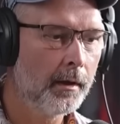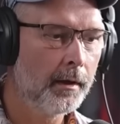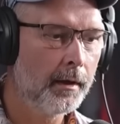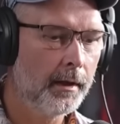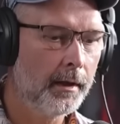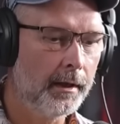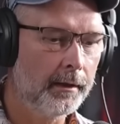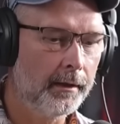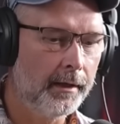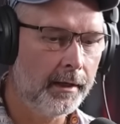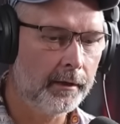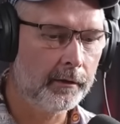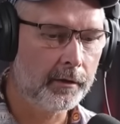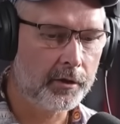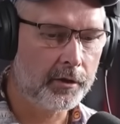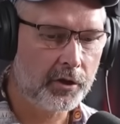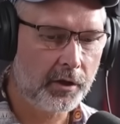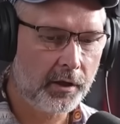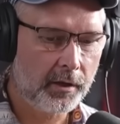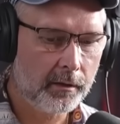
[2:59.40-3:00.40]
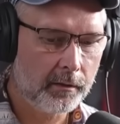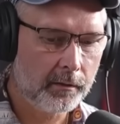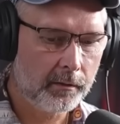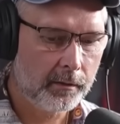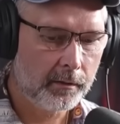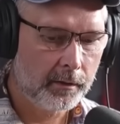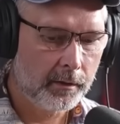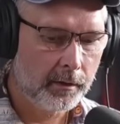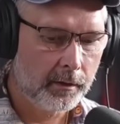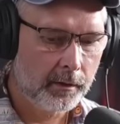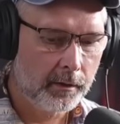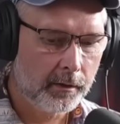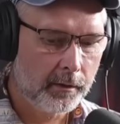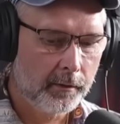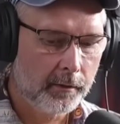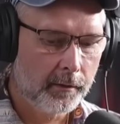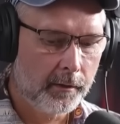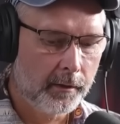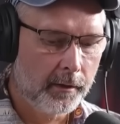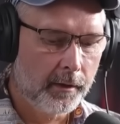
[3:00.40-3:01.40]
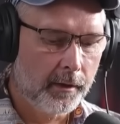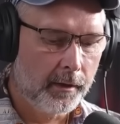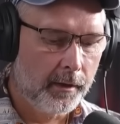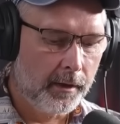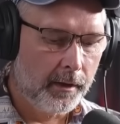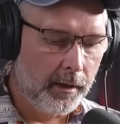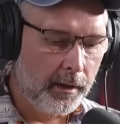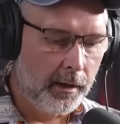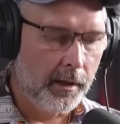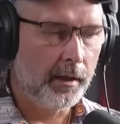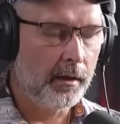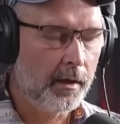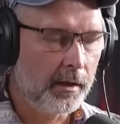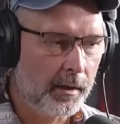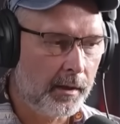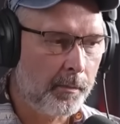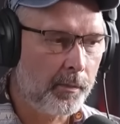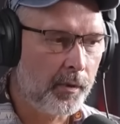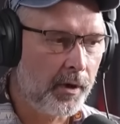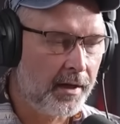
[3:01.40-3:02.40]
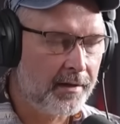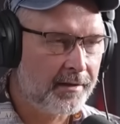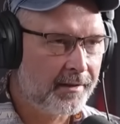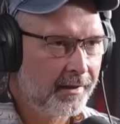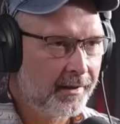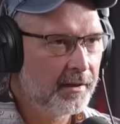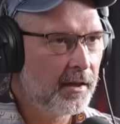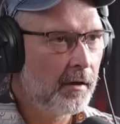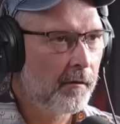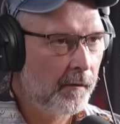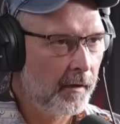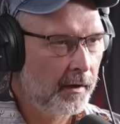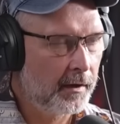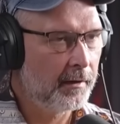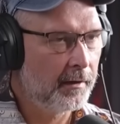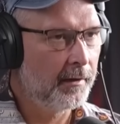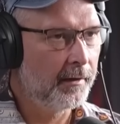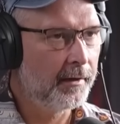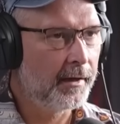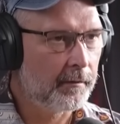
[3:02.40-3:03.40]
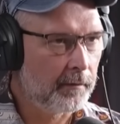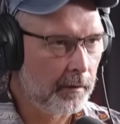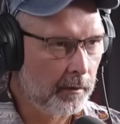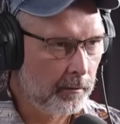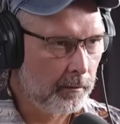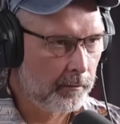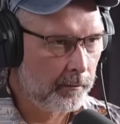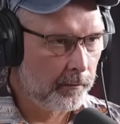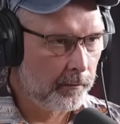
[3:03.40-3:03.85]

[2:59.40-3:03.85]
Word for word: And energy at a pretty significant level.